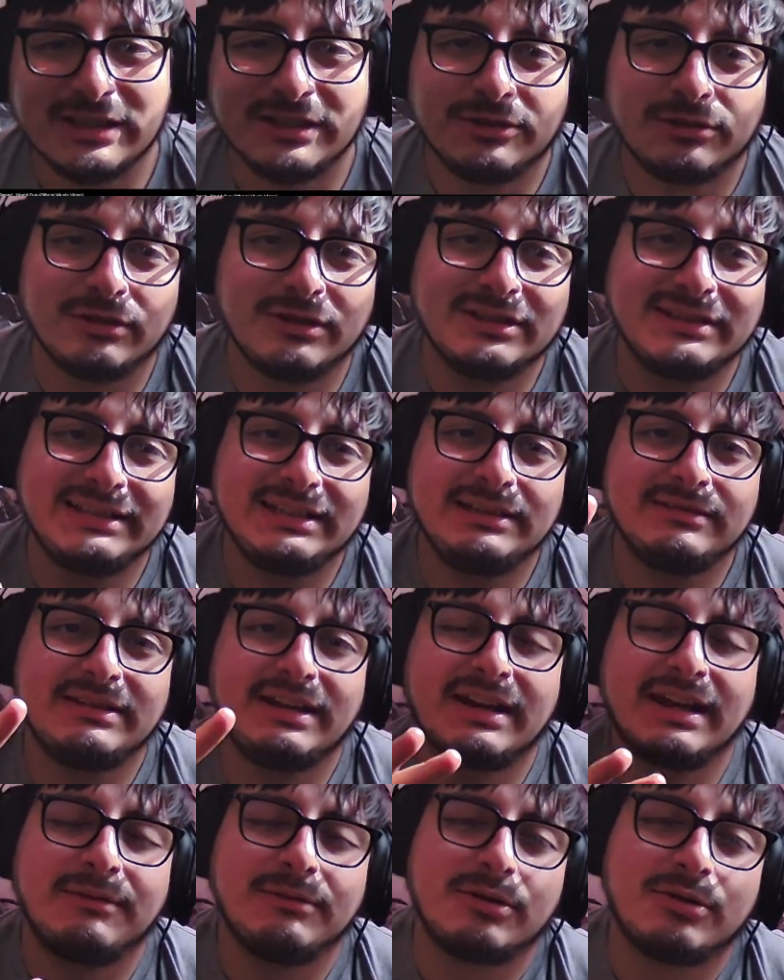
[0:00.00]
the three teams that
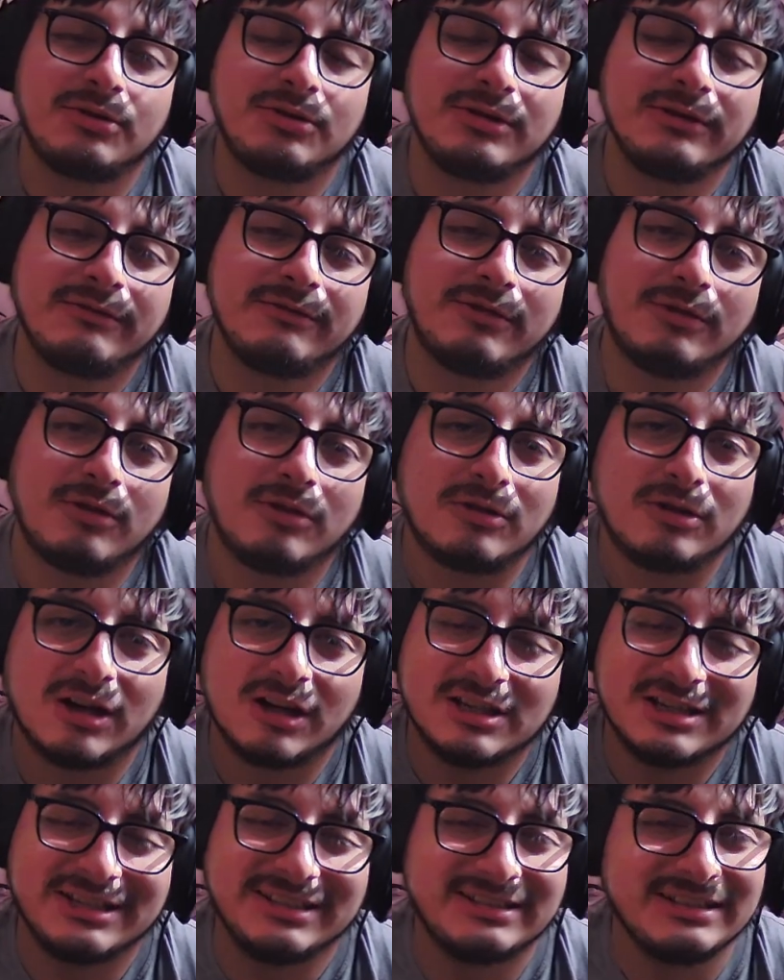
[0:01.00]
I'm going for.
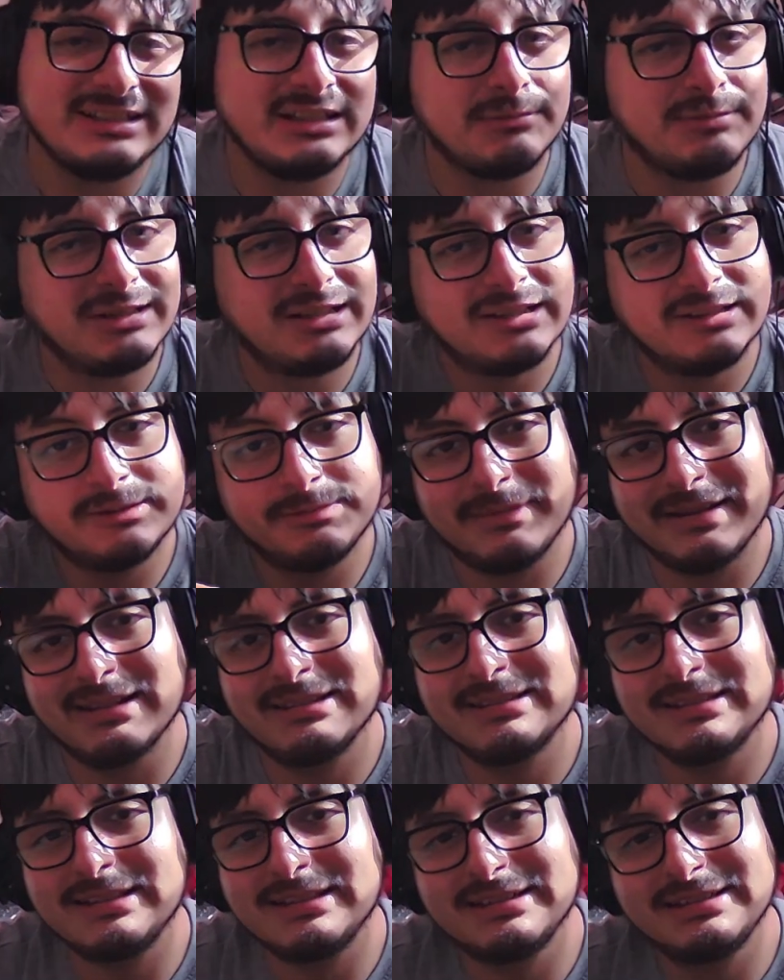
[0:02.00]
Argentina, because
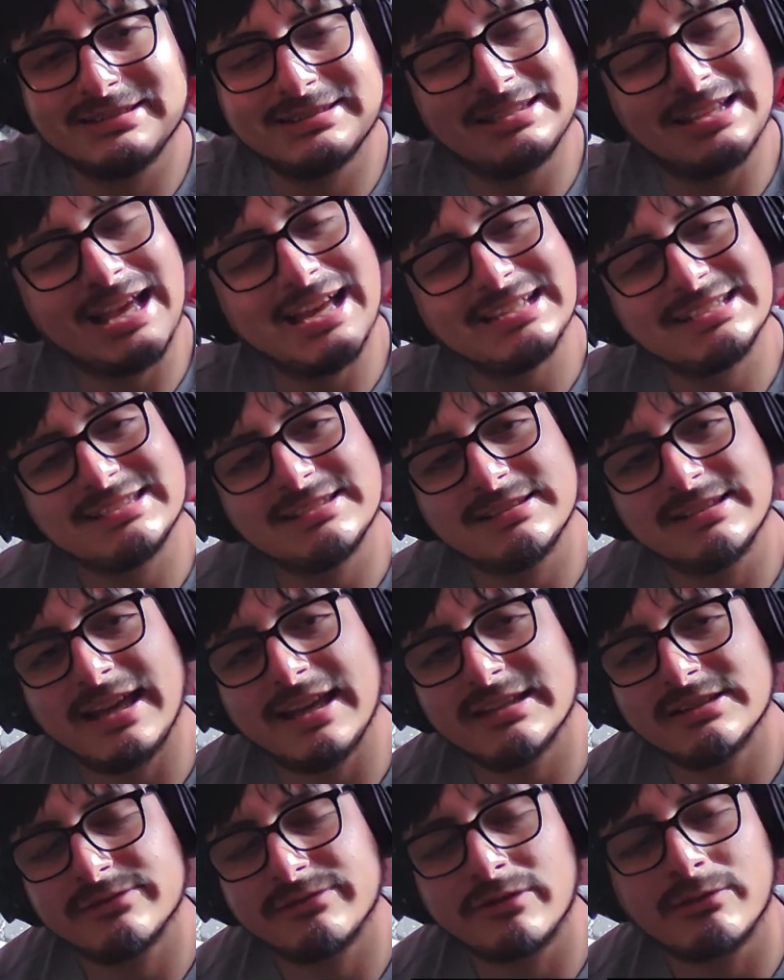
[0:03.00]
Messi, this last
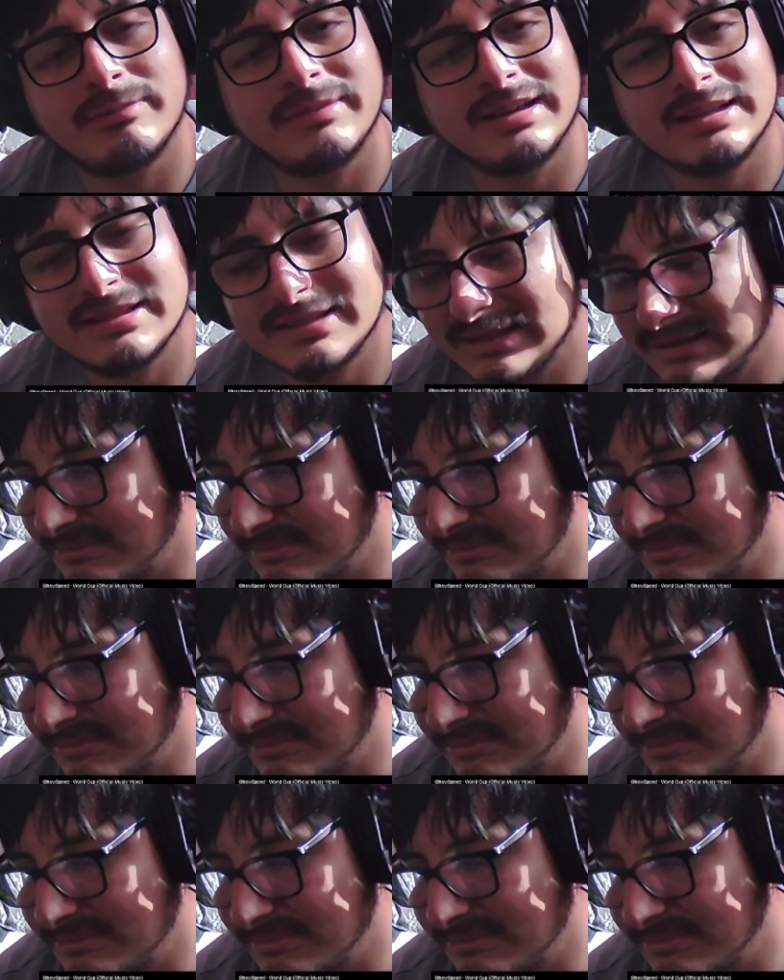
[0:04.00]
dance for Messi,